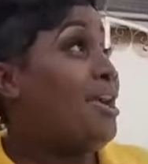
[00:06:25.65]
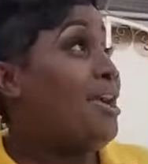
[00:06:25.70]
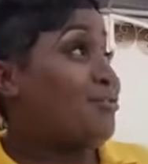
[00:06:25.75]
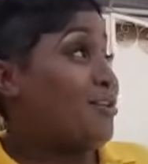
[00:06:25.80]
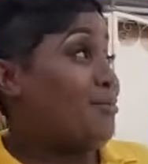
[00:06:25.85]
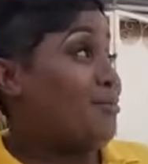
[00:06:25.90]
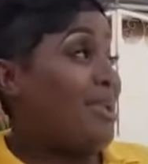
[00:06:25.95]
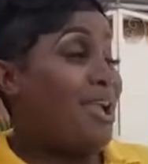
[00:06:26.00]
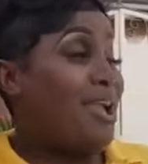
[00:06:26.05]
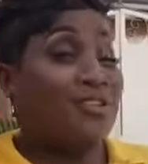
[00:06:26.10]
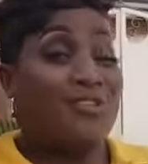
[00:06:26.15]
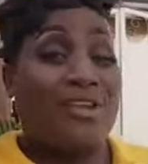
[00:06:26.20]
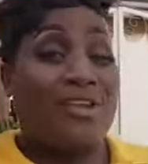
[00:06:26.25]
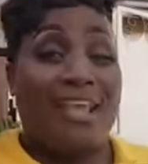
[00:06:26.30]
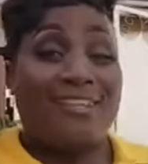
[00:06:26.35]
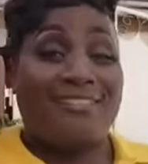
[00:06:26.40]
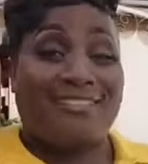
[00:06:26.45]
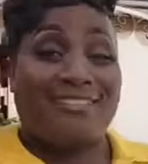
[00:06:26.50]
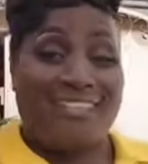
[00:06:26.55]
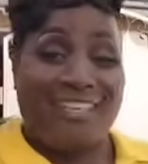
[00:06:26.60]
So me a
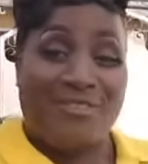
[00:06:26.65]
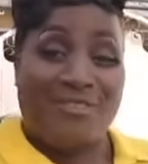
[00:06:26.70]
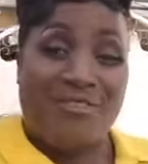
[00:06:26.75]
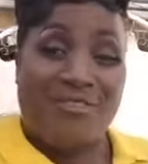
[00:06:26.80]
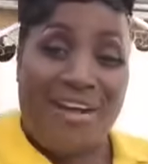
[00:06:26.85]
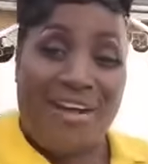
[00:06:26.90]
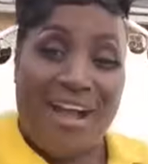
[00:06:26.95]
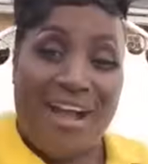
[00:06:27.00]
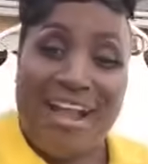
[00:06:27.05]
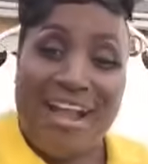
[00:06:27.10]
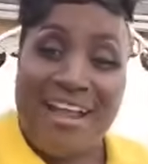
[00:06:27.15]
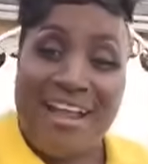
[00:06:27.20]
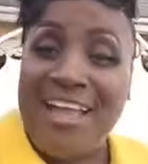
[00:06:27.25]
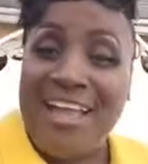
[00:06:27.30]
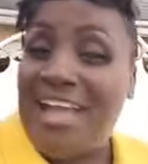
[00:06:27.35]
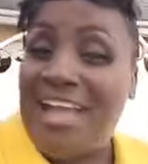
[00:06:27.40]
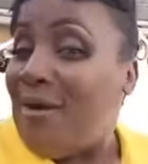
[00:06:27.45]
try stay far.